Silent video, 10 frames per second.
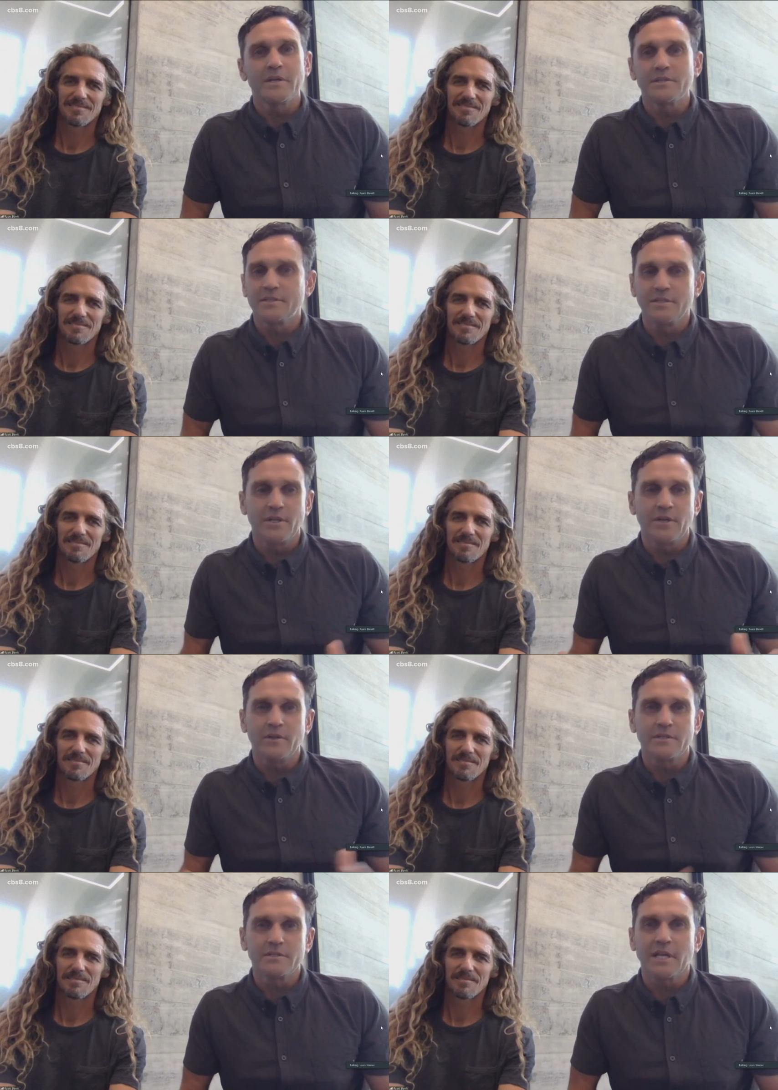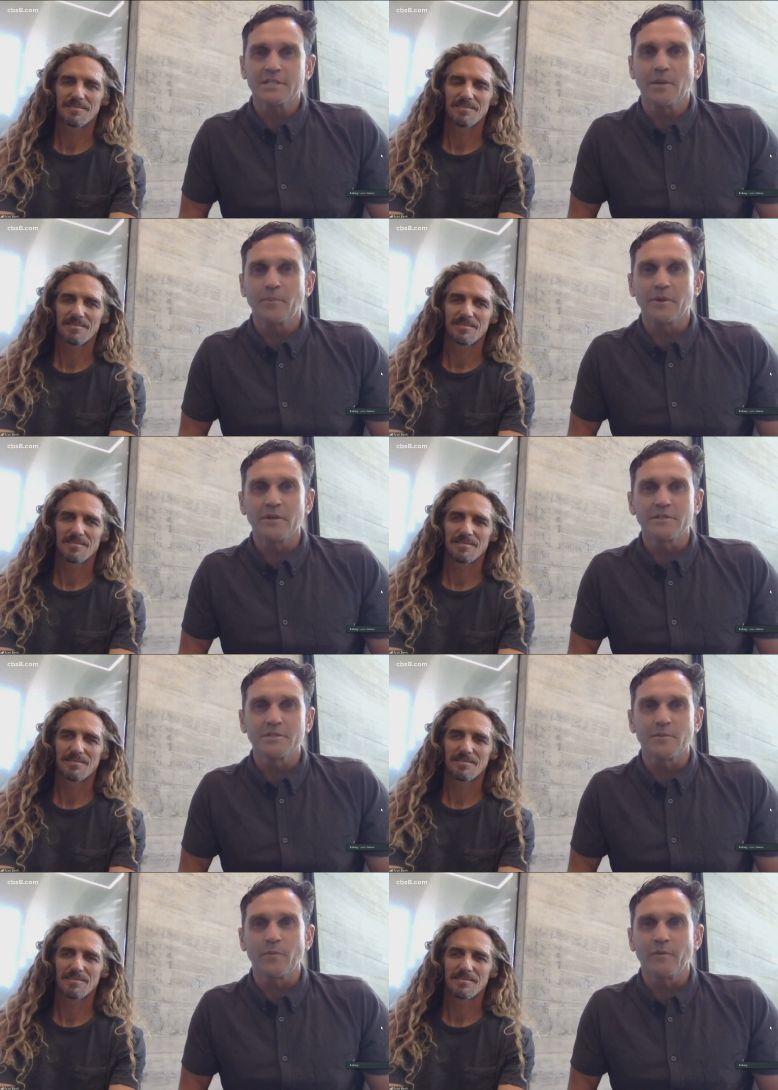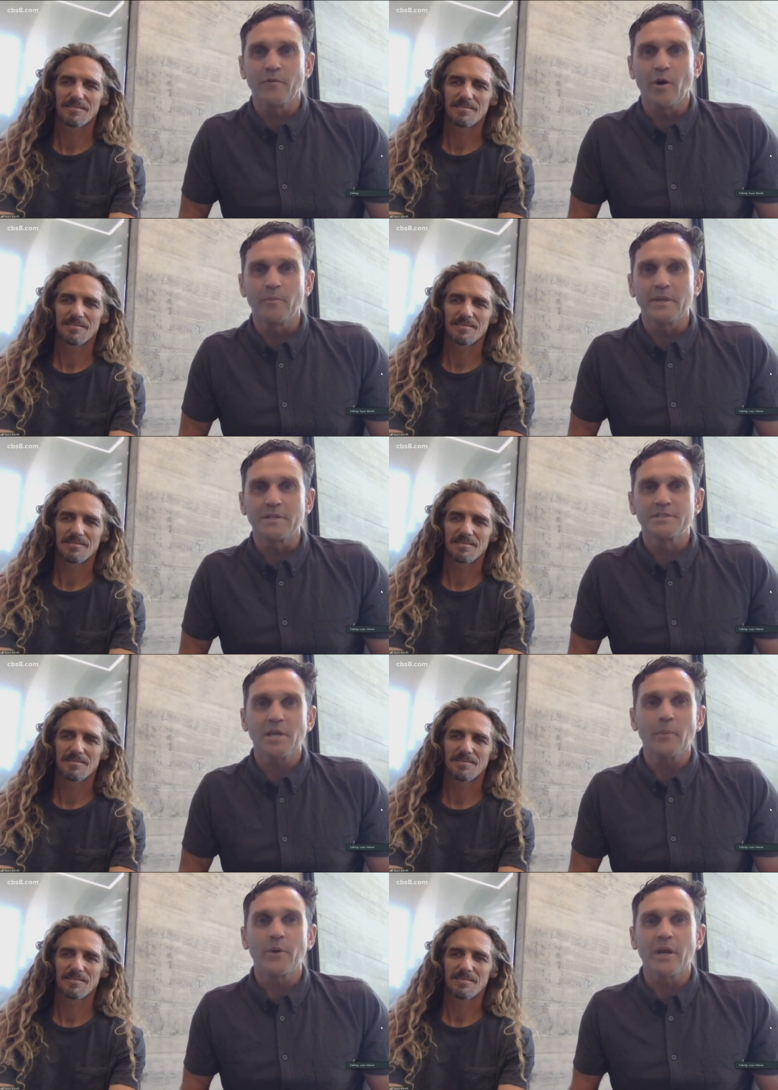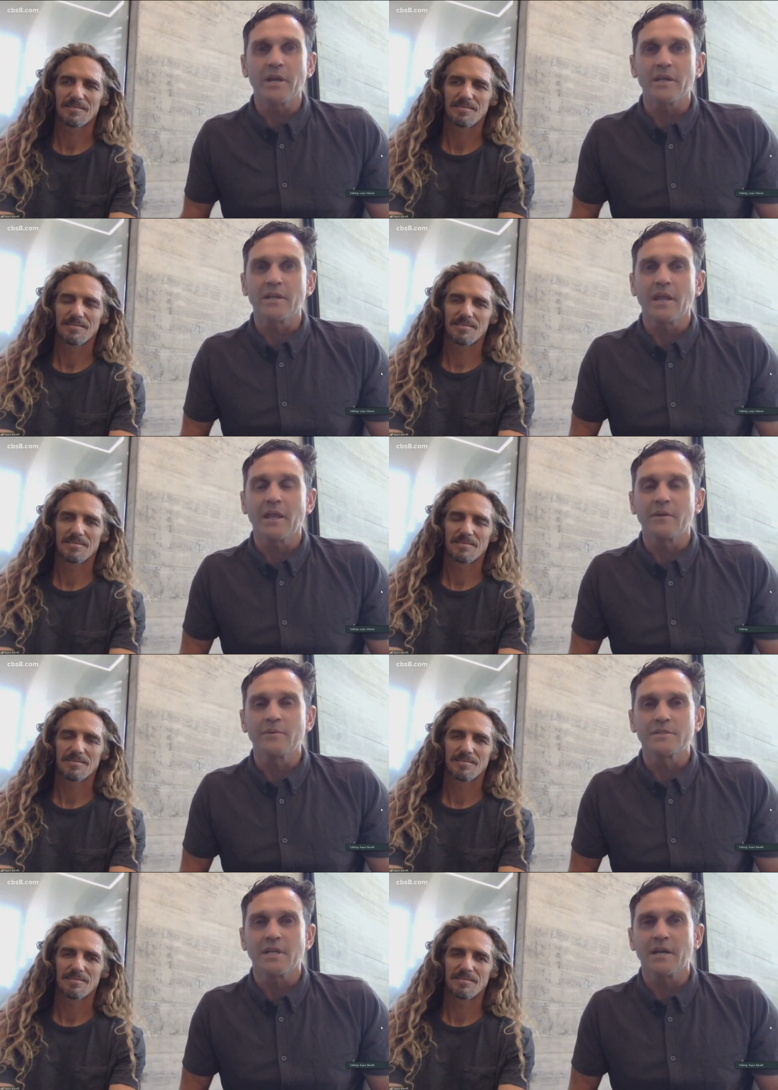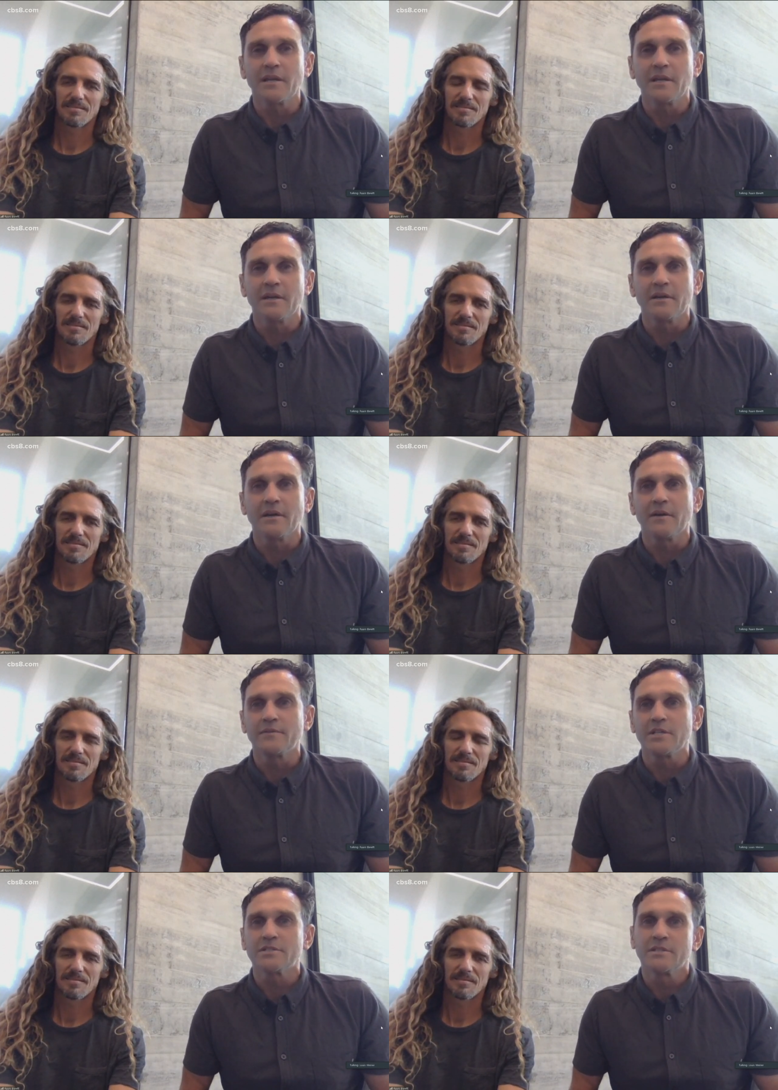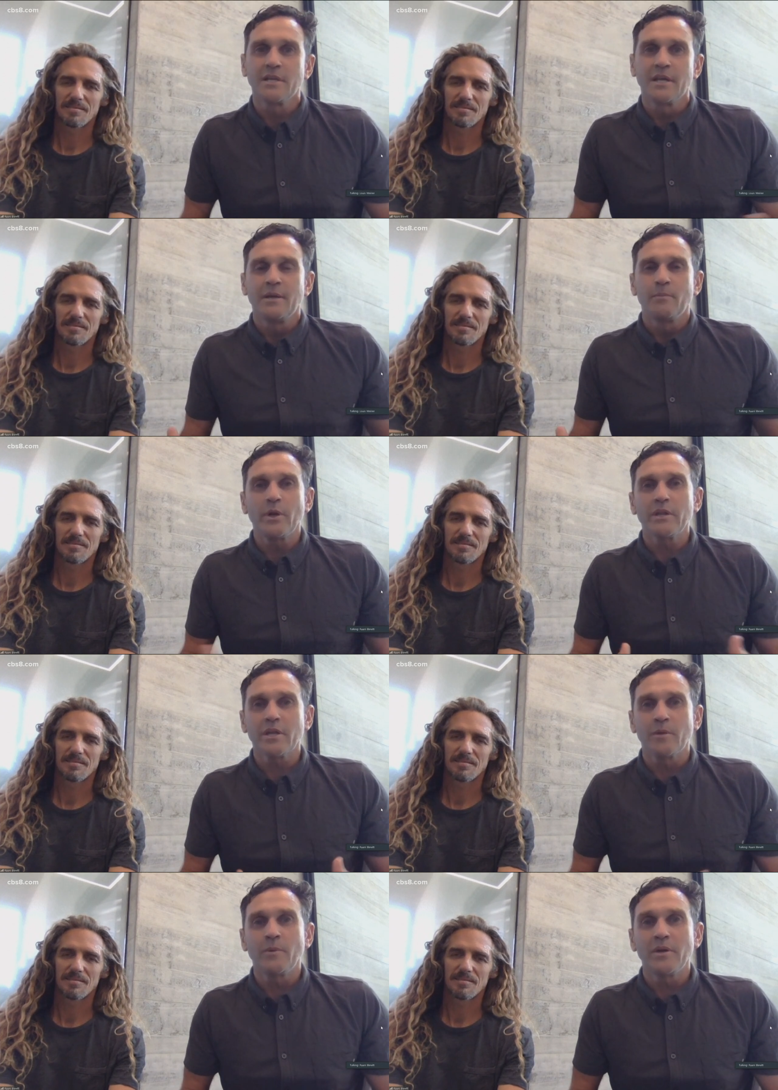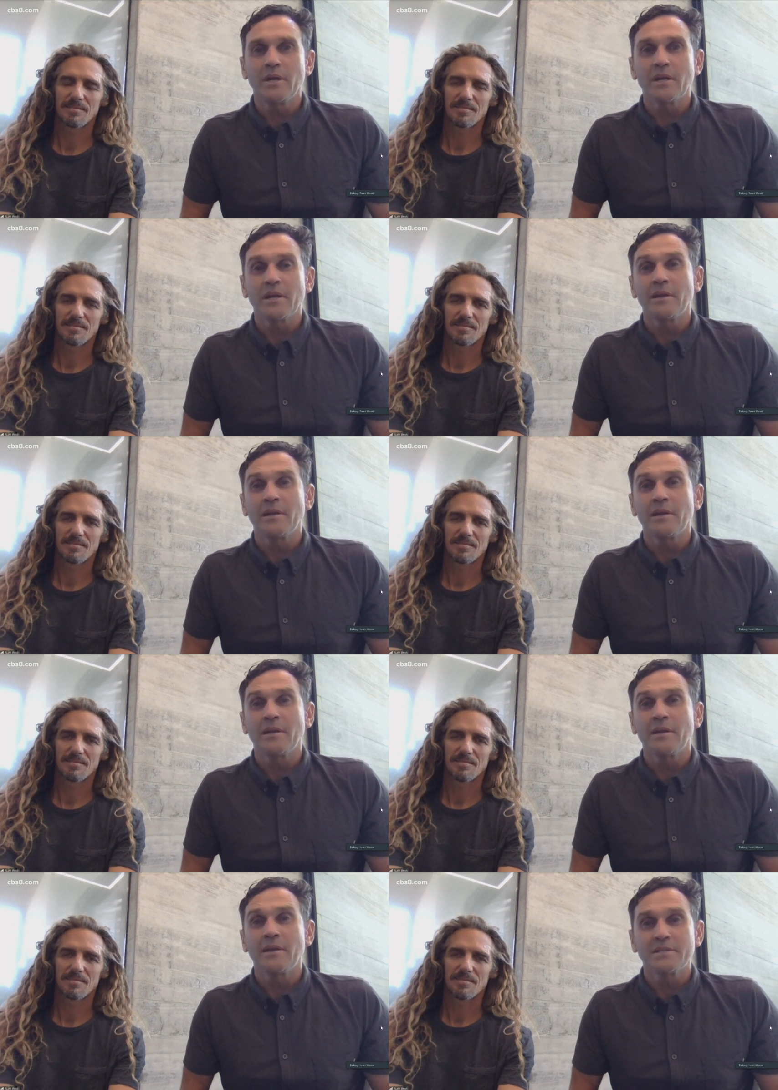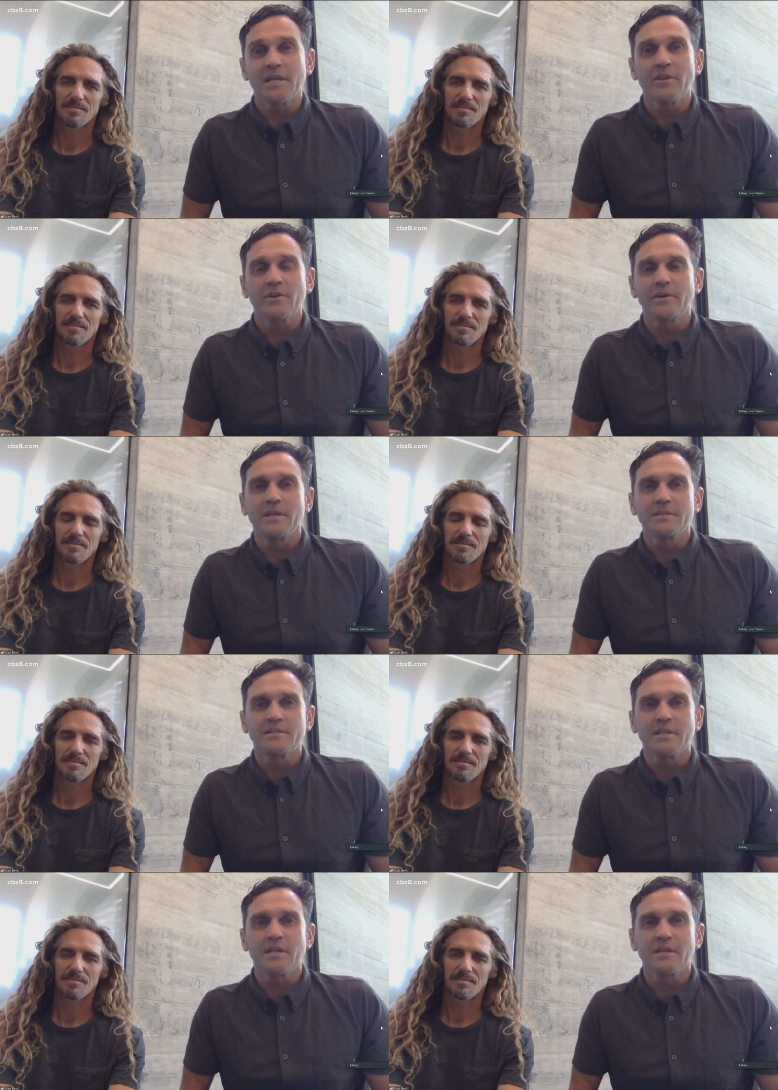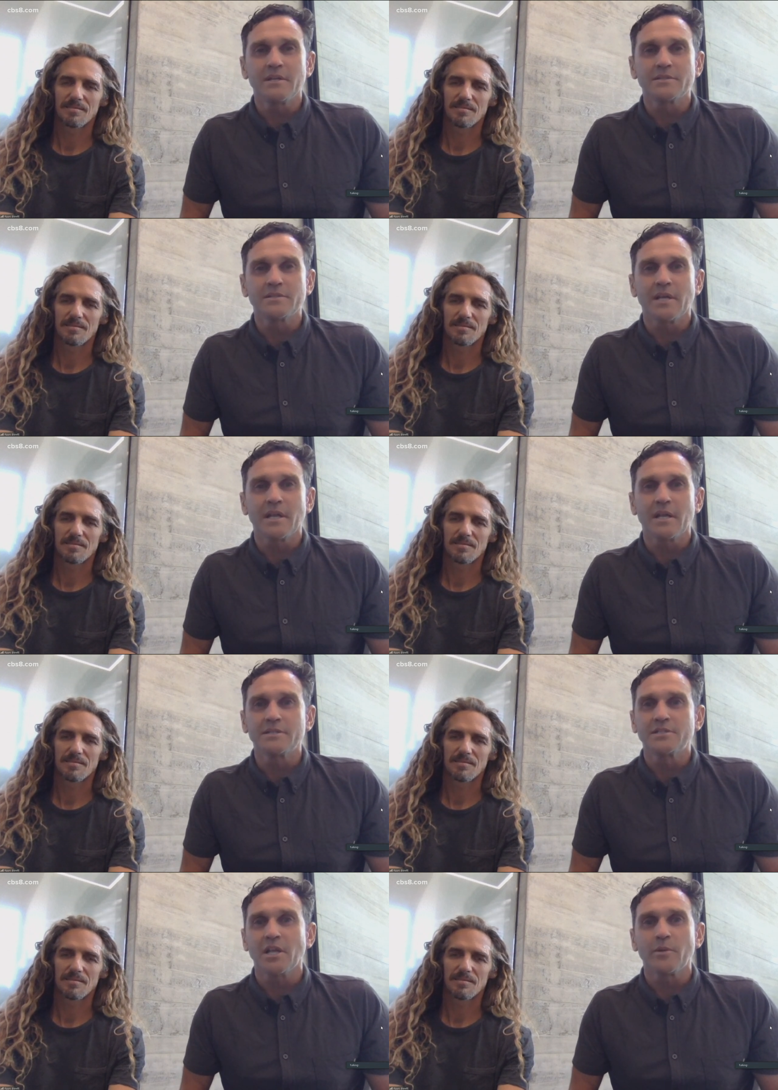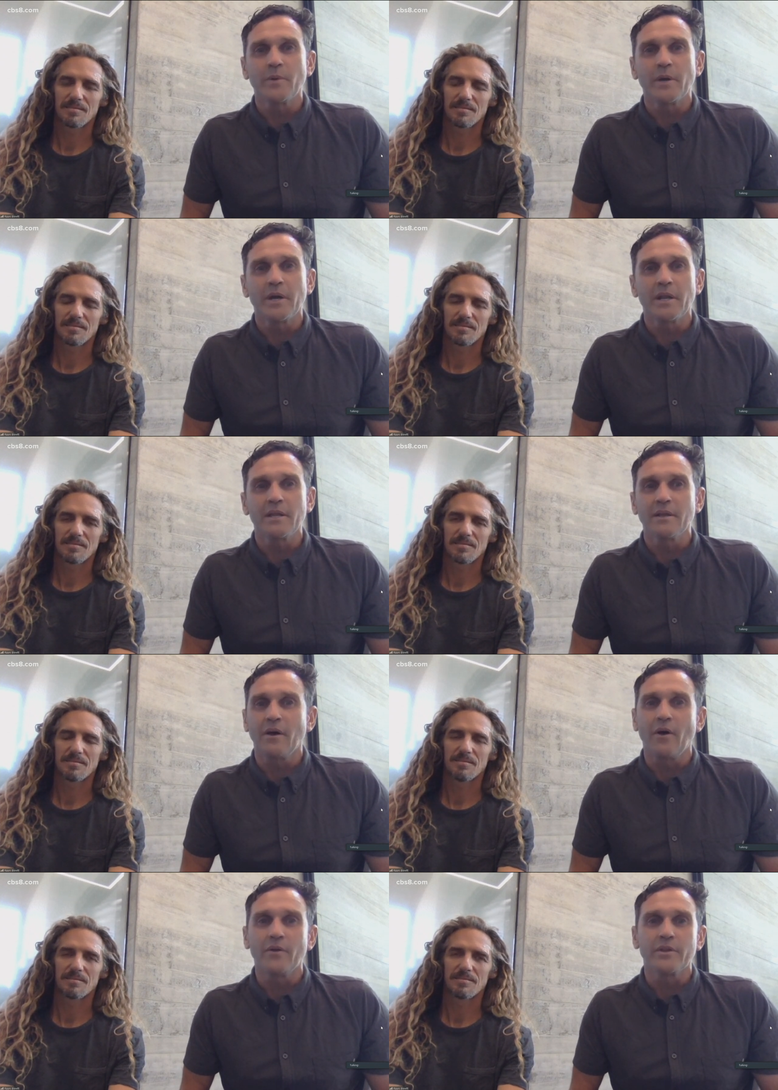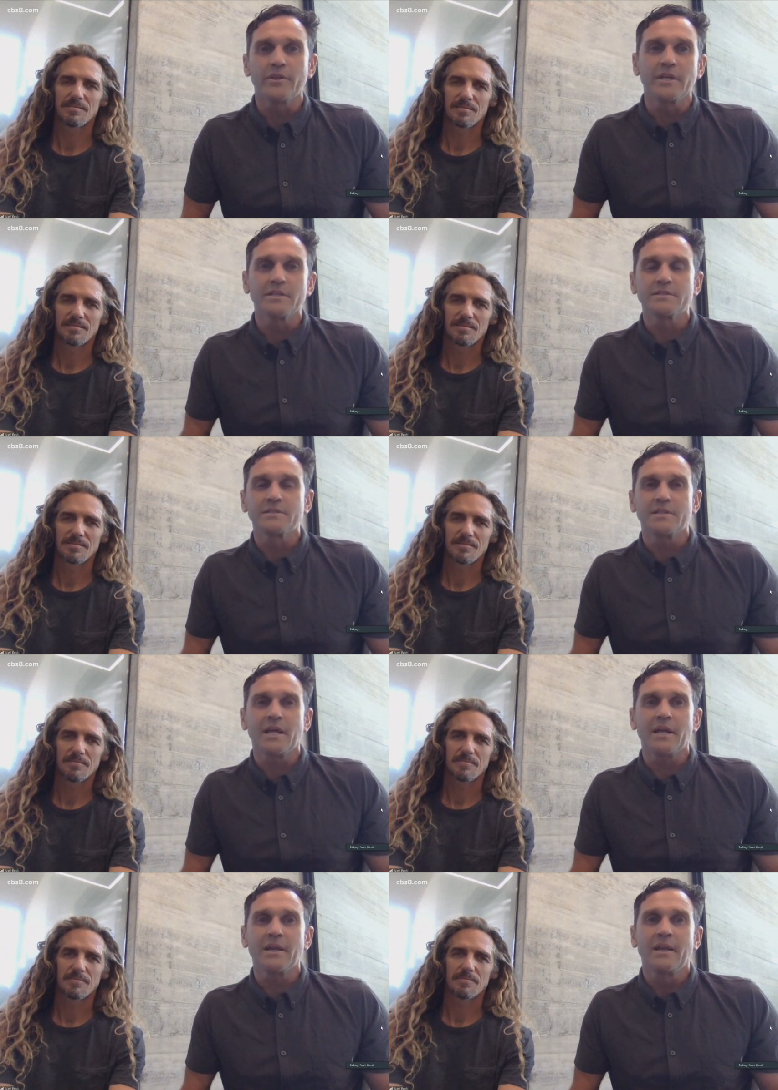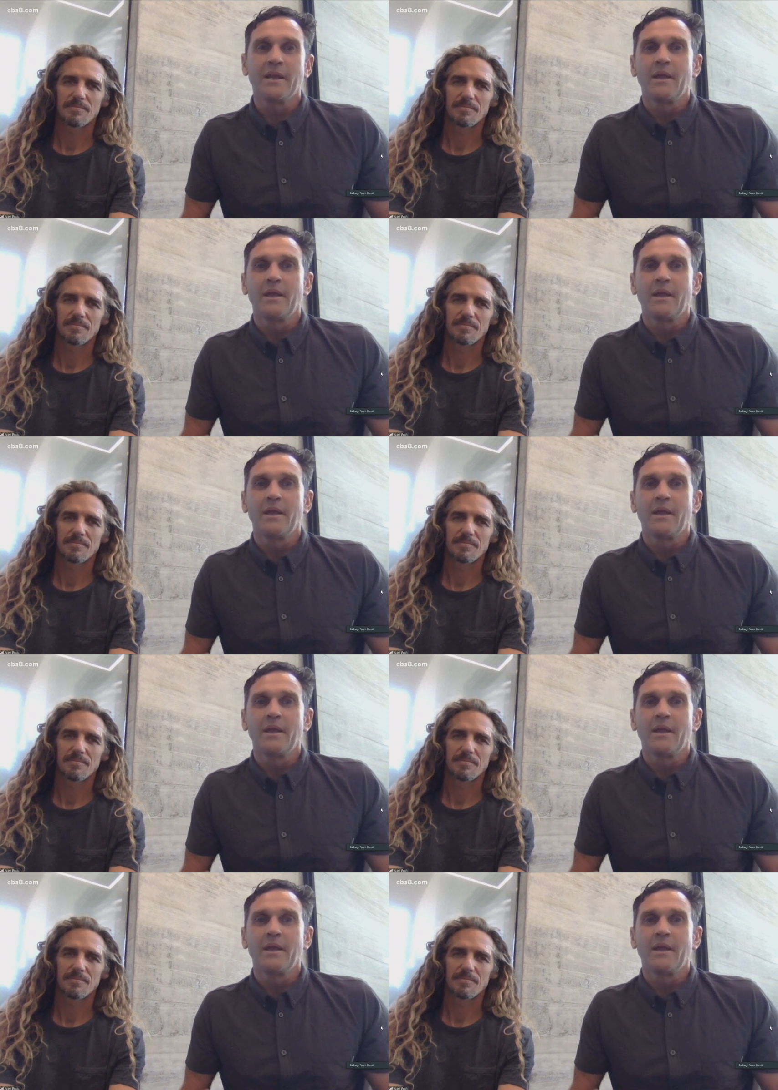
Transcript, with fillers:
Speaker 1: was, you know, these last couple years that we've all been separated, and it was an idea of just bringing the community together in Encinitas and celebrating all the things that